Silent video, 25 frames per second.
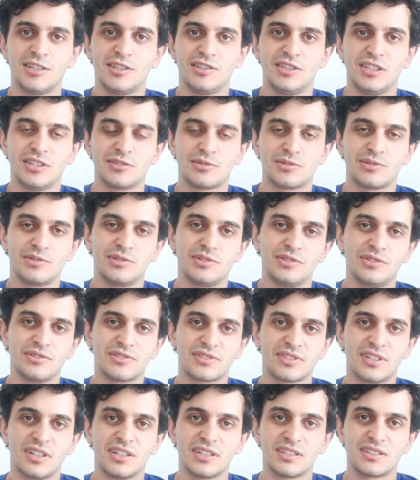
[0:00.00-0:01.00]
Yes, so you'll
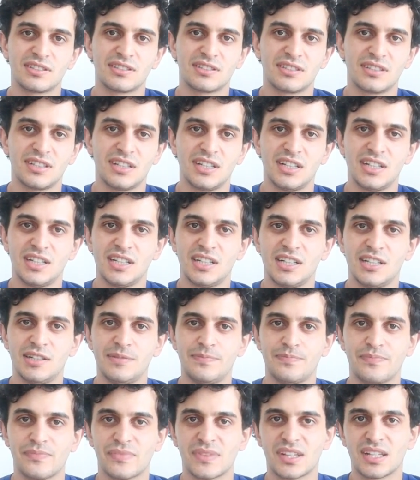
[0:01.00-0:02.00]
start
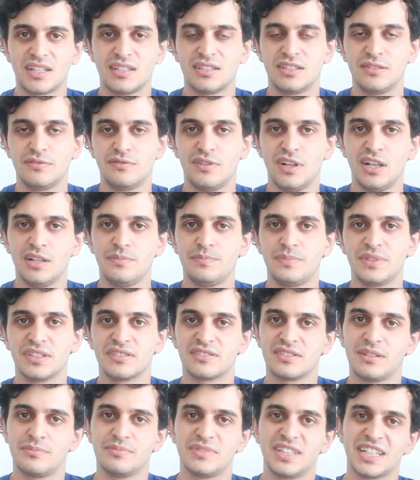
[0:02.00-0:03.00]
developing
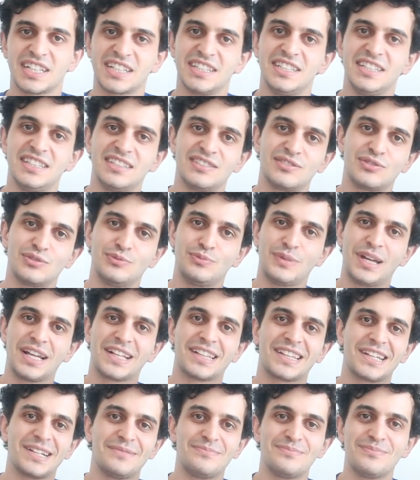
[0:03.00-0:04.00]
some techniques to
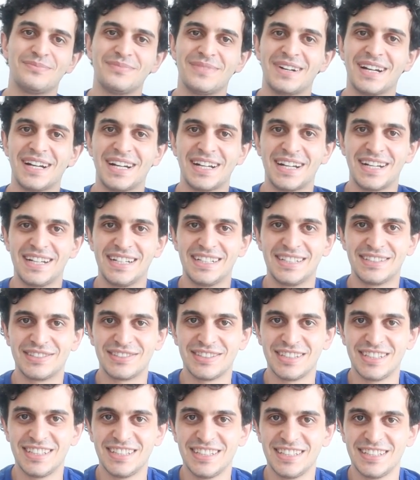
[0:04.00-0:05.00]
make them
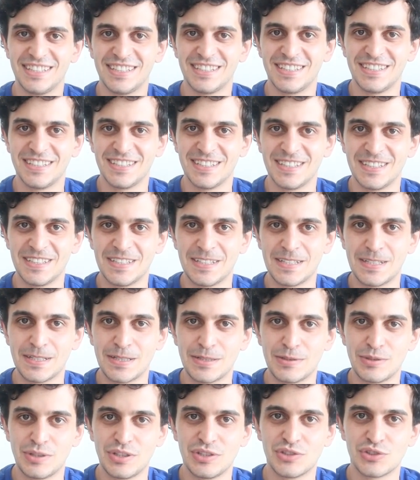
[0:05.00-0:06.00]
really
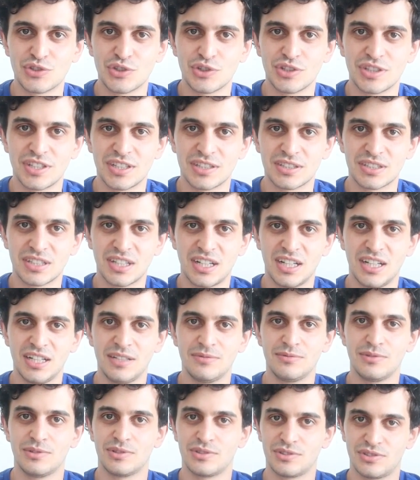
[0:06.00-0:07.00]
enjoy their
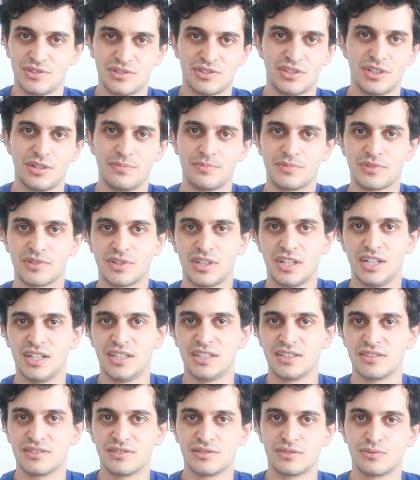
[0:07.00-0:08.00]
time or stop
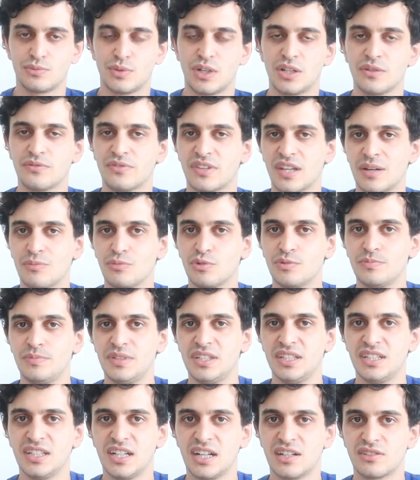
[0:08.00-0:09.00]
crying. One of them would
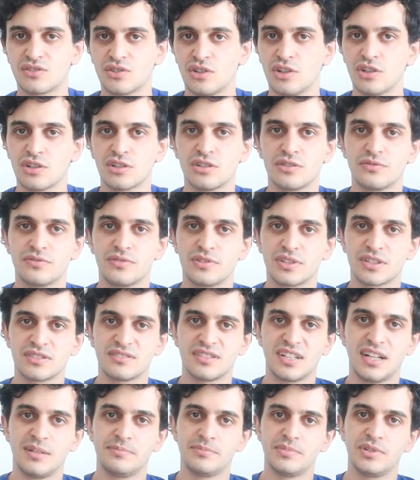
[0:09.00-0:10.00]
be a rocker, for
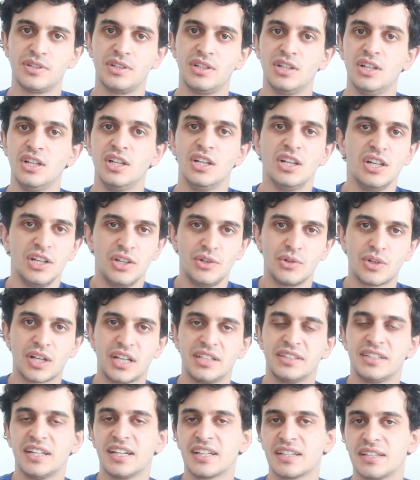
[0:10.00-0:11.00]
example. You
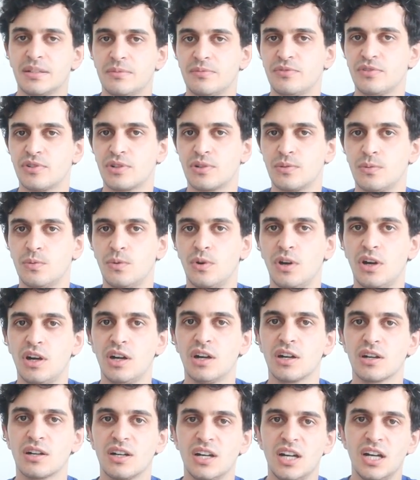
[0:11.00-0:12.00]
can take them for a
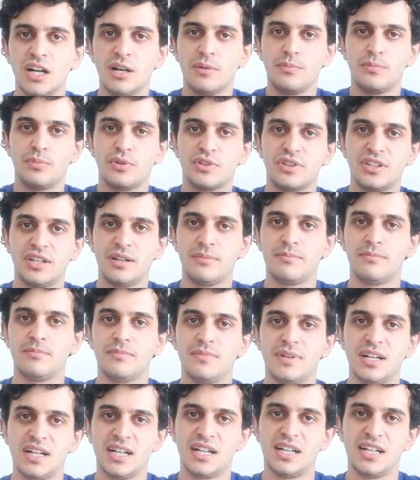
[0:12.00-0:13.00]
walk, put
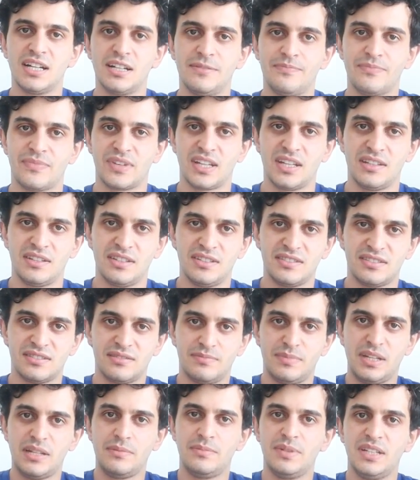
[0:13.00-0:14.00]
them in
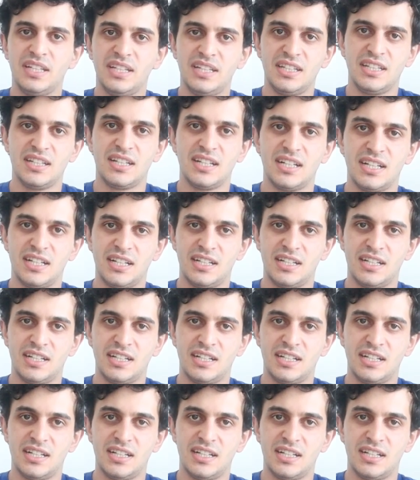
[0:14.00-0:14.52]
this baby